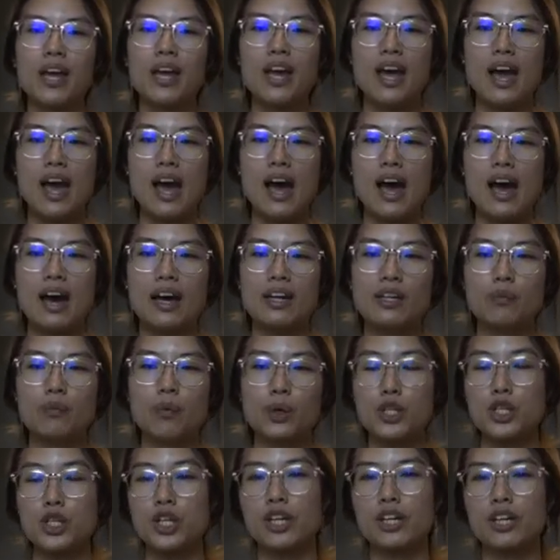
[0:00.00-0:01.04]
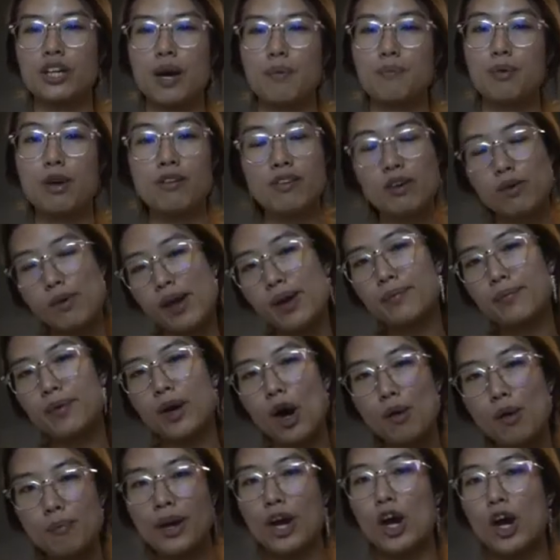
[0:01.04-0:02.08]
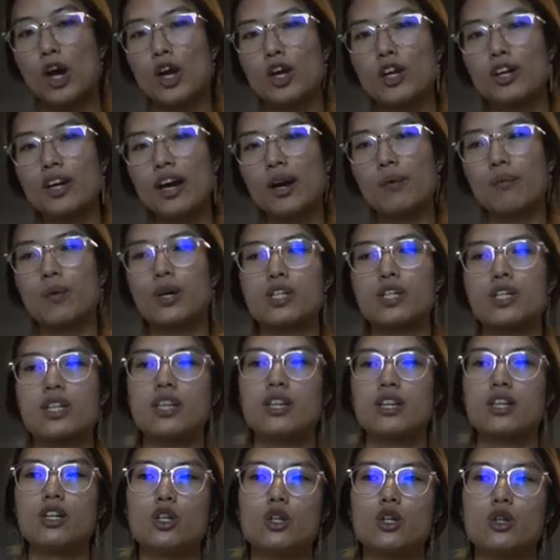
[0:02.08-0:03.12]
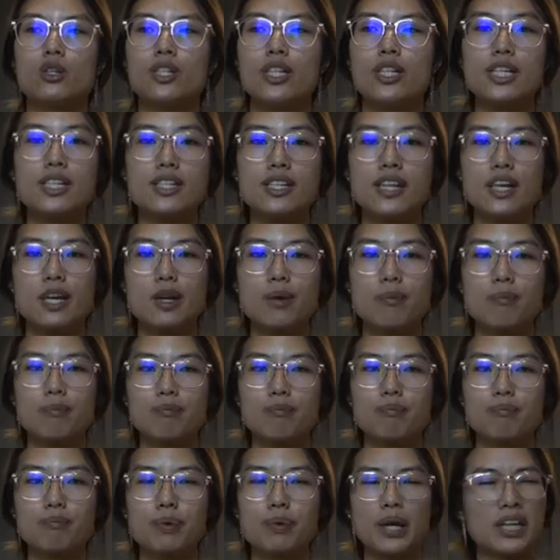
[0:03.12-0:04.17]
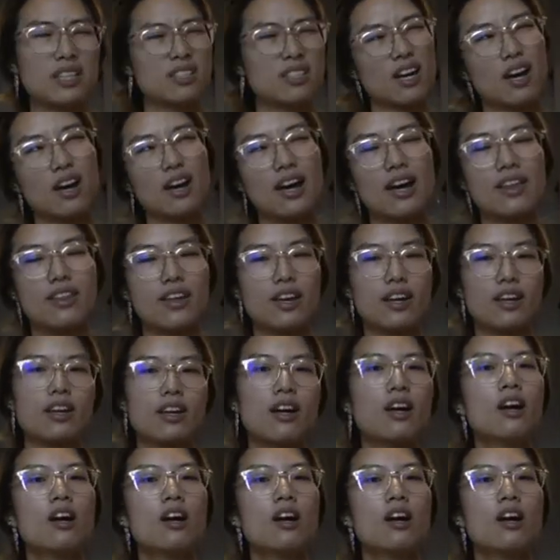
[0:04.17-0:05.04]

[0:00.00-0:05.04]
And watching a movie on my own, I watched the new Disney Pixar, I think,